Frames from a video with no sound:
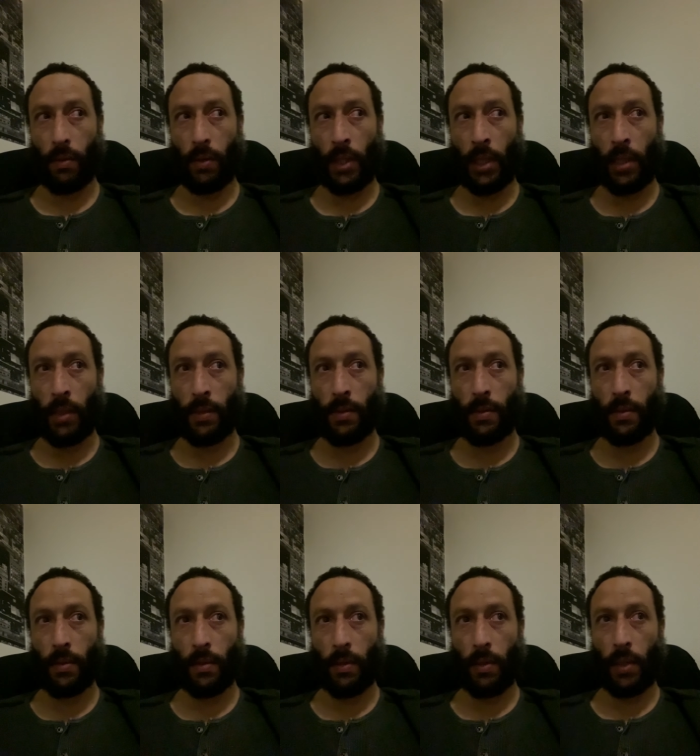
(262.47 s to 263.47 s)
And it's
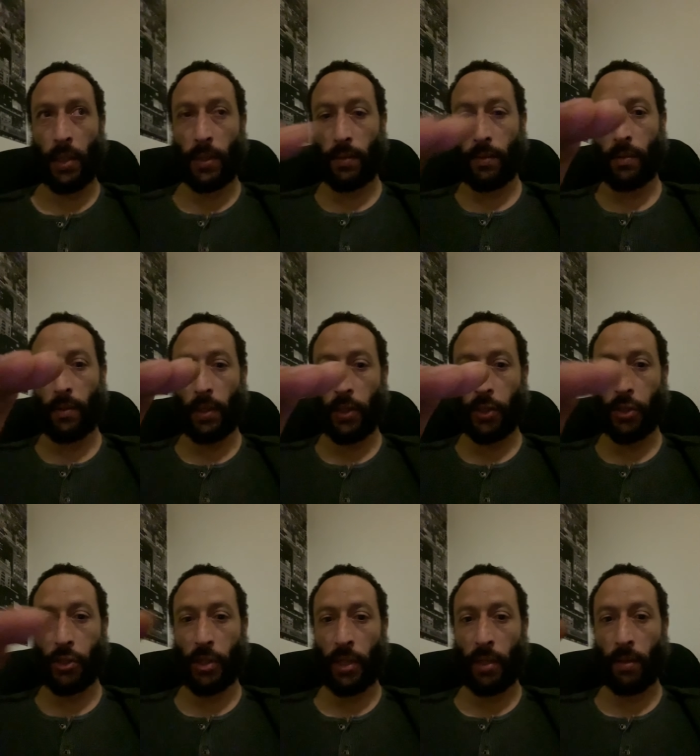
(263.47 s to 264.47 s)
a
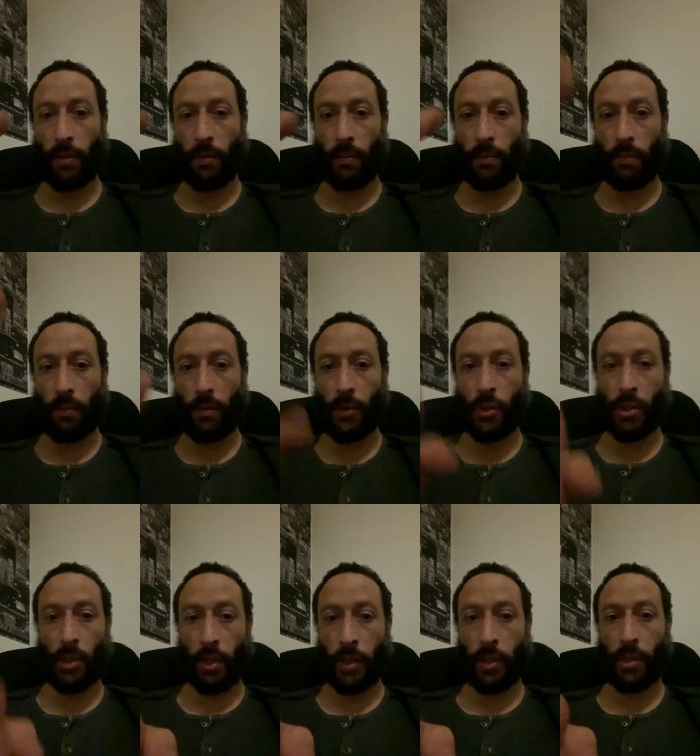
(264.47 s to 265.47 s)
energetic
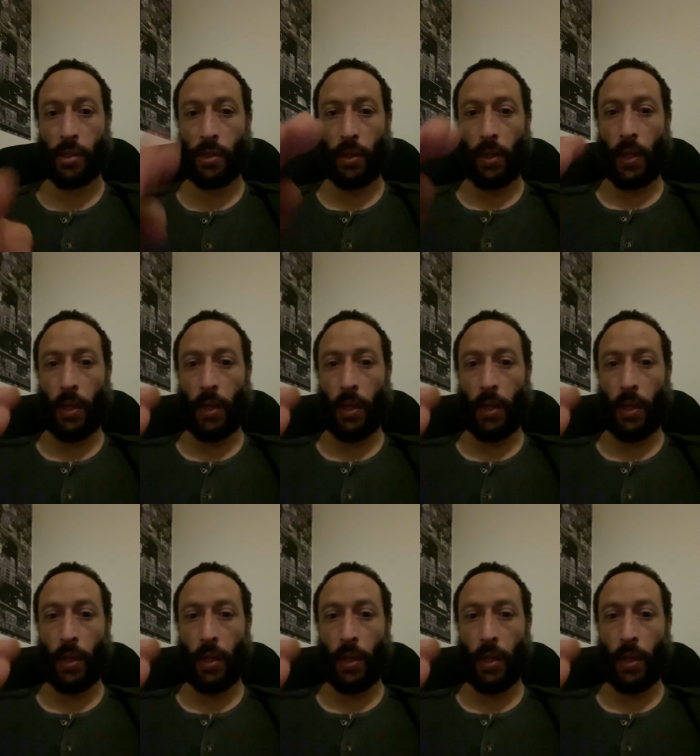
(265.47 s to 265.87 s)
charge